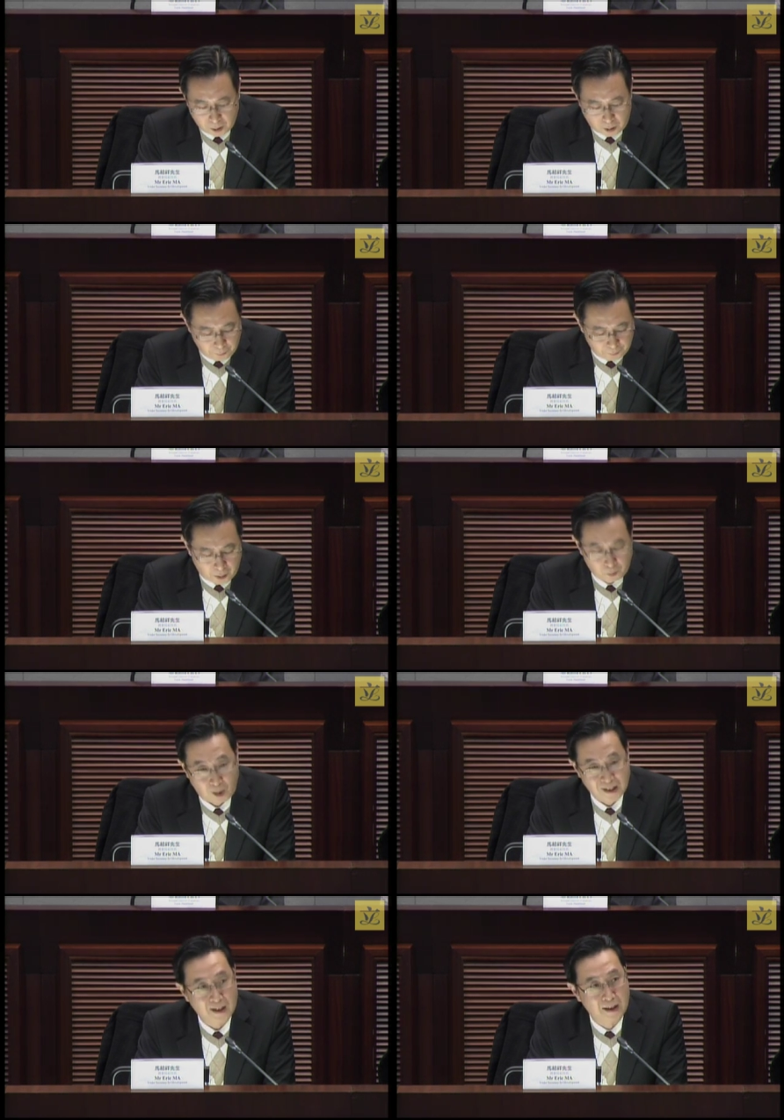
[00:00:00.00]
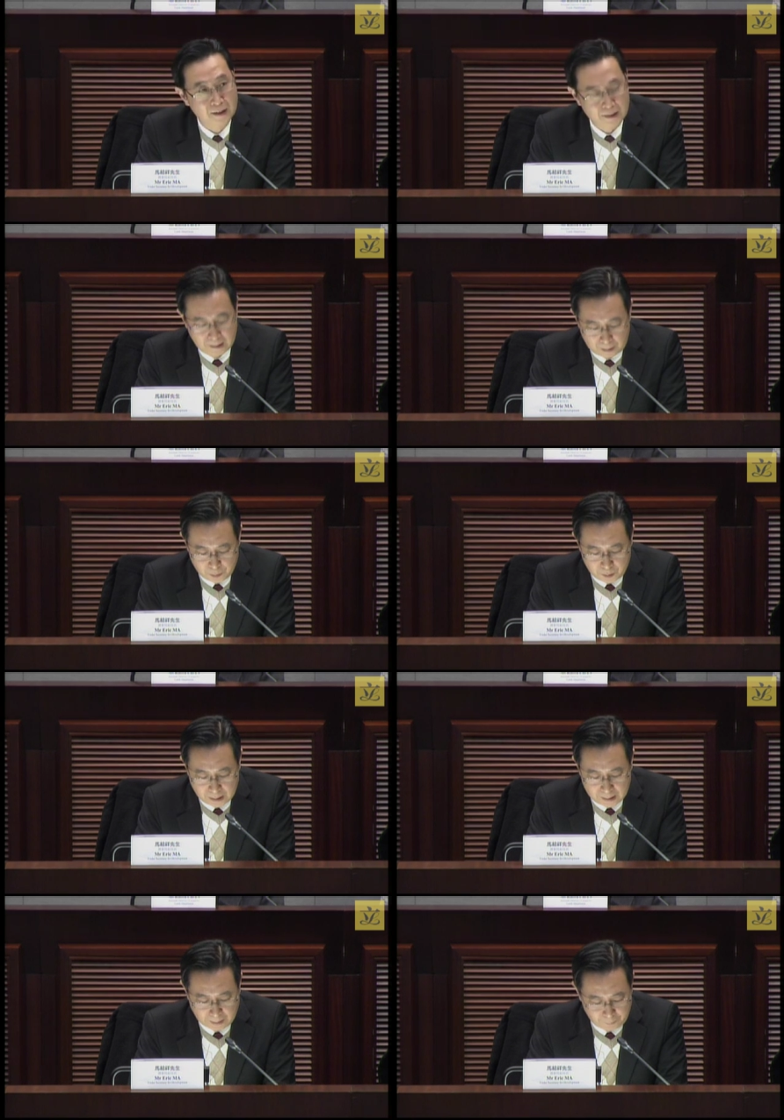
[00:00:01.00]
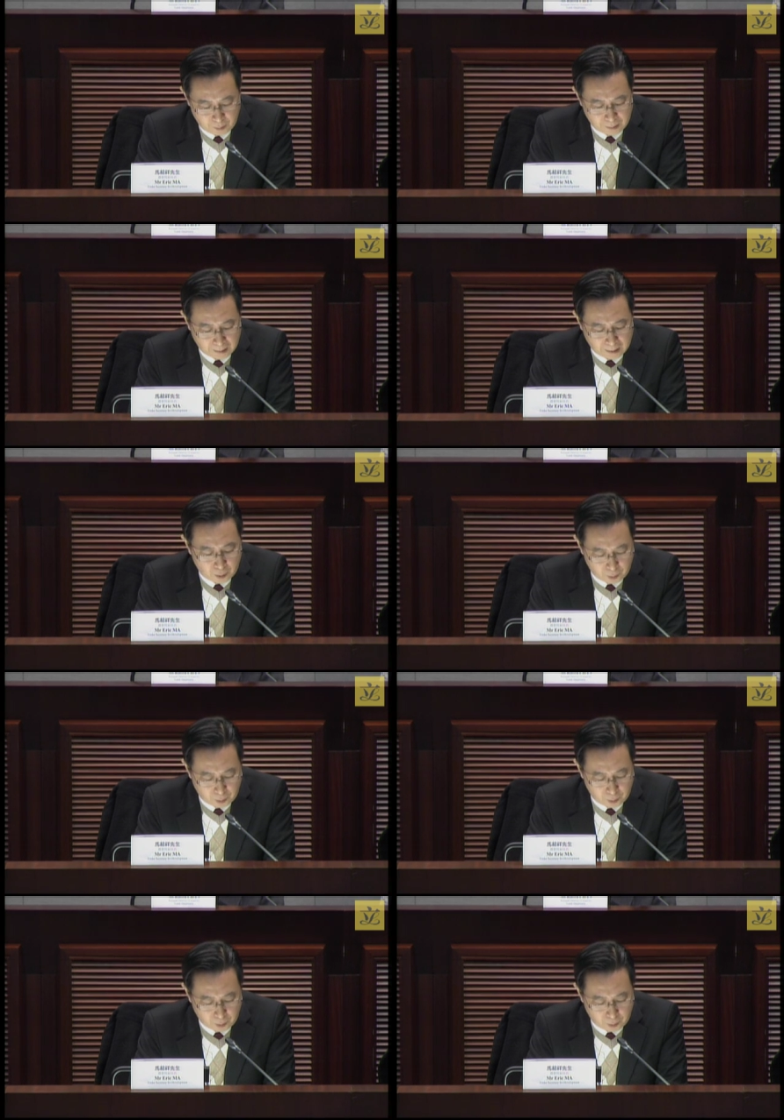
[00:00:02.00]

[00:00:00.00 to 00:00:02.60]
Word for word: Some of them uh, involved uh,